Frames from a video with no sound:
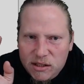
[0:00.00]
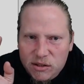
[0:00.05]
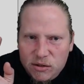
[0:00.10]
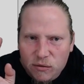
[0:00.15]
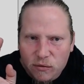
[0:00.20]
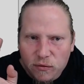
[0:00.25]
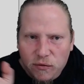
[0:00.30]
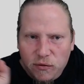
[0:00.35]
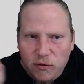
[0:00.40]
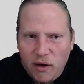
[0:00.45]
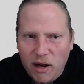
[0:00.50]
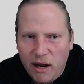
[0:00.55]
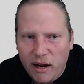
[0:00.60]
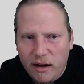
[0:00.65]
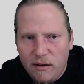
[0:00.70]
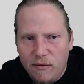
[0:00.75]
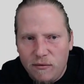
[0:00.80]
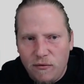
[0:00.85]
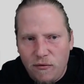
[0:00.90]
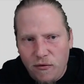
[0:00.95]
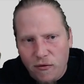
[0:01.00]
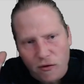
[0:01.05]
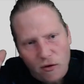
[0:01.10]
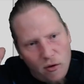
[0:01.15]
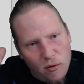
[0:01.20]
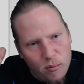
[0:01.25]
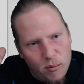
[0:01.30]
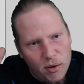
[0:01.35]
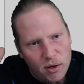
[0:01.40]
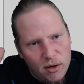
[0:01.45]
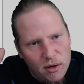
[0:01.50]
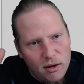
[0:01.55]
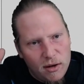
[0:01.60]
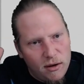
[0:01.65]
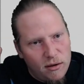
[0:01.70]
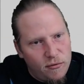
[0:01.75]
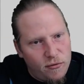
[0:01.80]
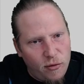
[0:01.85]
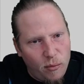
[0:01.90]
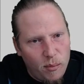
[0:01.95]
to fly in from
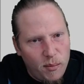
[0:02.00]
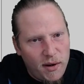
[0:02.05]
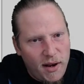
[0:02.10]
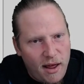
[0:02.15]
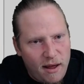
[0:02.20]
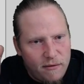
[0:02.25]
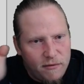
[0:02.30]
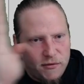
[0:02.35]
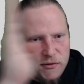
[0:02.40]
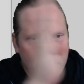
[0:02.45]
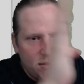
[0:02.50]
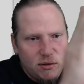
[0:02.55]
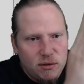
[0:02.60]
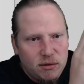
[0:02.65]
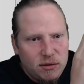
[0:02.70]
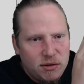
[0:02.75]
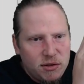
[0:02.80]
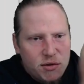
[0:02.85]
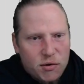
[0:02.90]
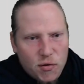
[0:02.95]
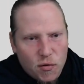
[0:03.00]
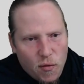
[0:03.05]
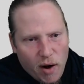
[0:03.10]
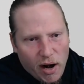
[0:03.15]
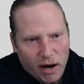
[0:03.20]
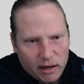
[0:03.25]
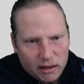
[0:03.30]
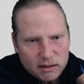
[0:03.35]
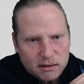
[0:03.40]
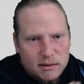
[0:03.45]
left to right.